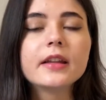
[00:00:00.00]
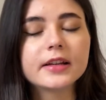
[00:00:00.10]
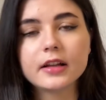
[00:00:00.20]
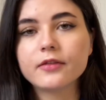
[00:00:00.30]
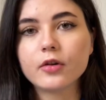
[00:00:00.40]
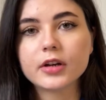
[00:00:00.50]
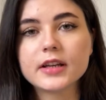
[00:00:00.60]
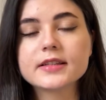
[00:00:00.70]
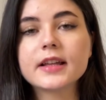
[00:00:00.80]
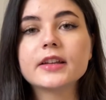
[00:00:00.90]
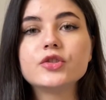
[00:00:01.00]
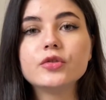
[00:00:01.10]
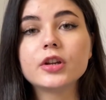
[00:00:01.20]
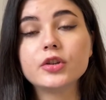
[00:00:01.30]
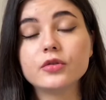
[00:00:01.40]
telephonies that you
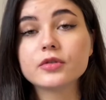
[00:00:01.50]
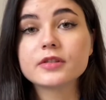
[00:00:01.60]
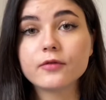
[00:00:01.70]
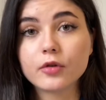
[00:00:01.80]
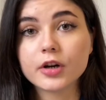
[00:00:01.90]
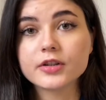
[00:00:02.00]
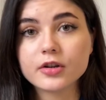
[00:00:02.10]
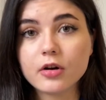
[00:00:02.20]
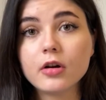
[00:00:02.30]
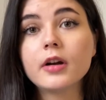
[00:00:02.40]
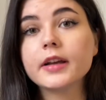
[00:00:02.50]
can use for Zoho.